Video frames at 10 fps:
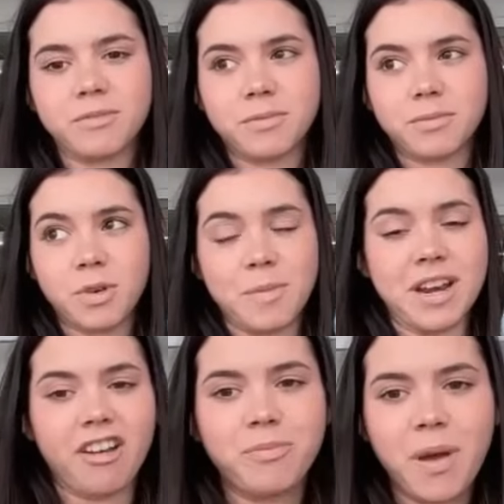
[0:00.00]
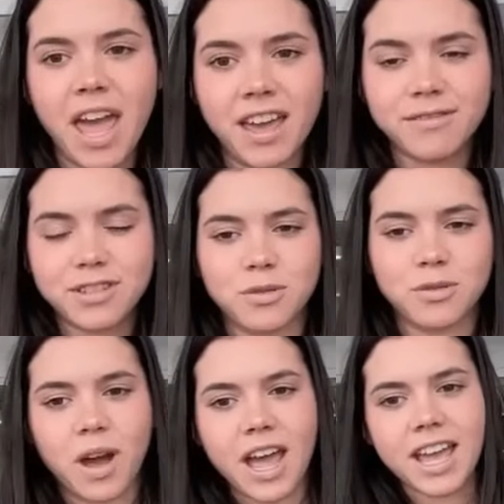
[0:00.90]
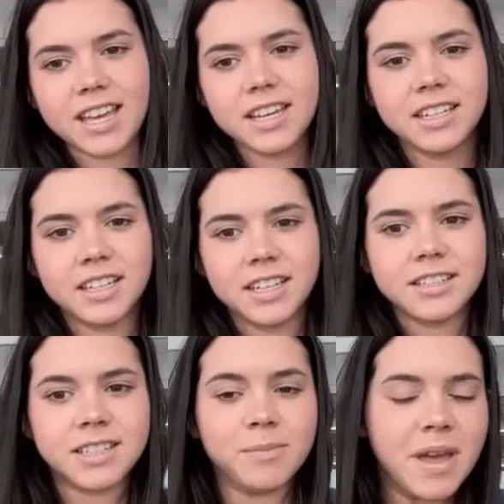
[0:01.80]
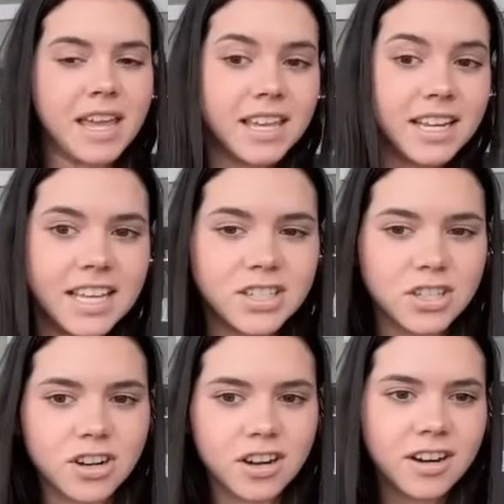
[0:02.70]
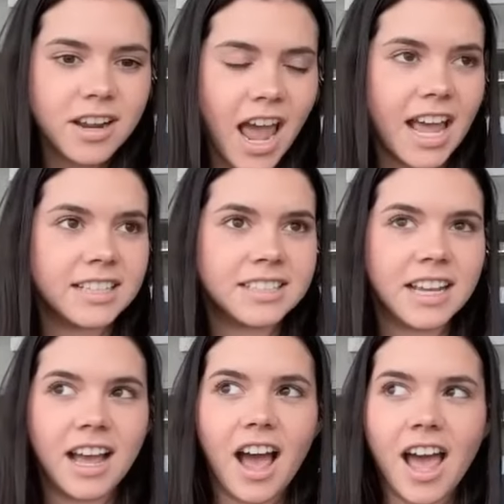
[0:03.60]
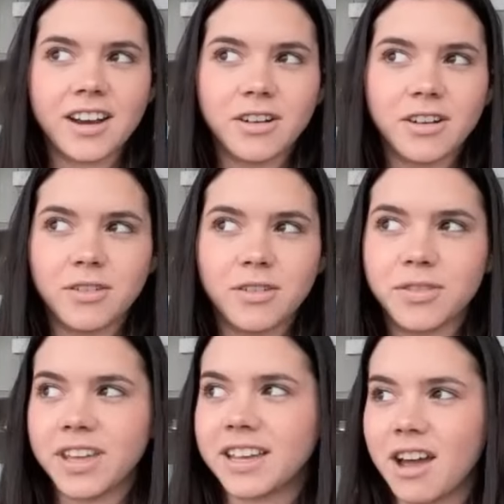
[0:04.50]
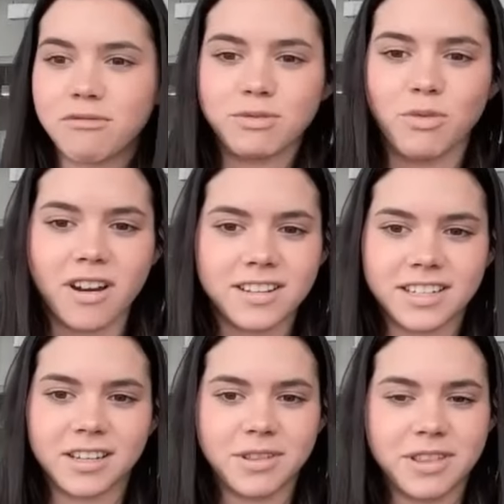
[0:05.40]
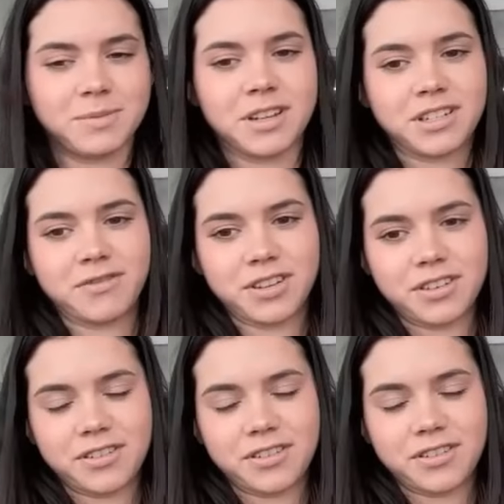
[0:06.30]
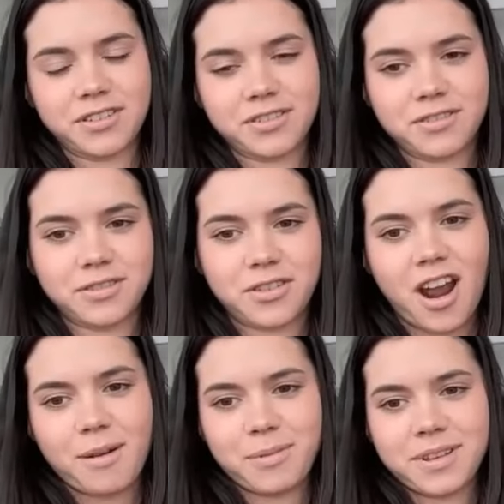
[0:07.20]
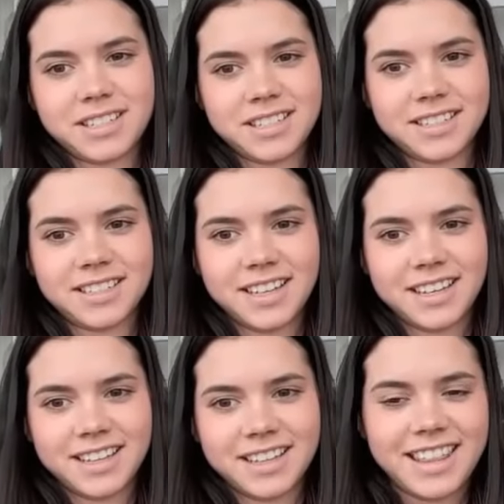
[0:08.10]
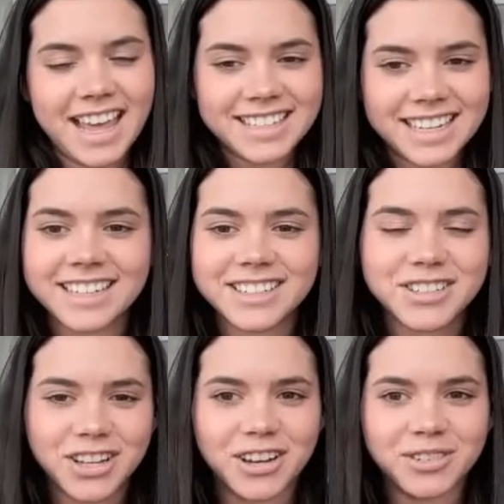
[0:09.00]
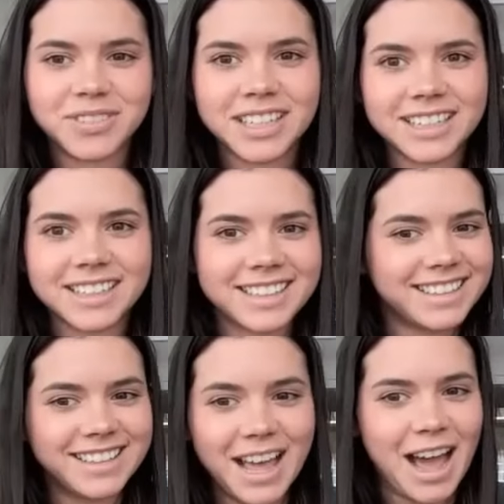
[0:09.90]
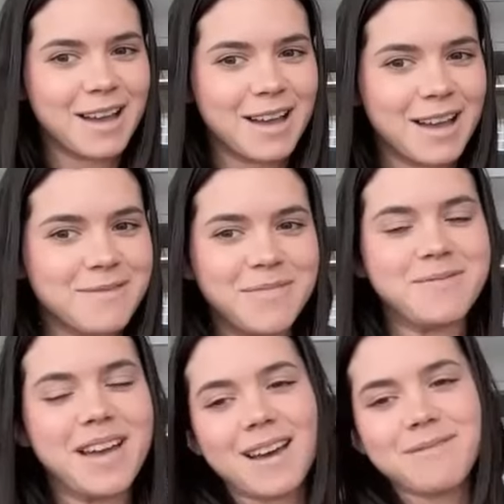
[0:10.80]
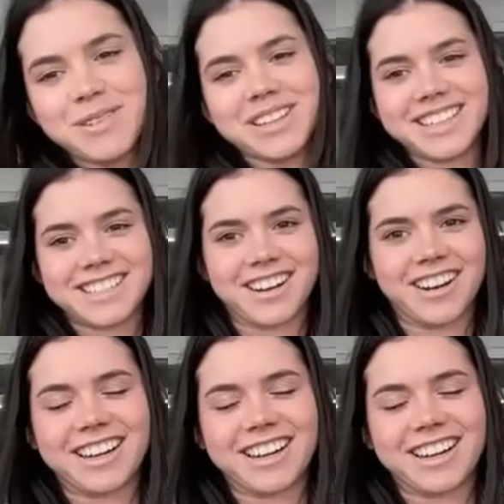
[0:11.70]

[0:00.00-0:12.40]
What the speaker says: women have paved the way to make it easier. And I don't think I would want to deal with as much of the crap as they did. So I'm happy with this era.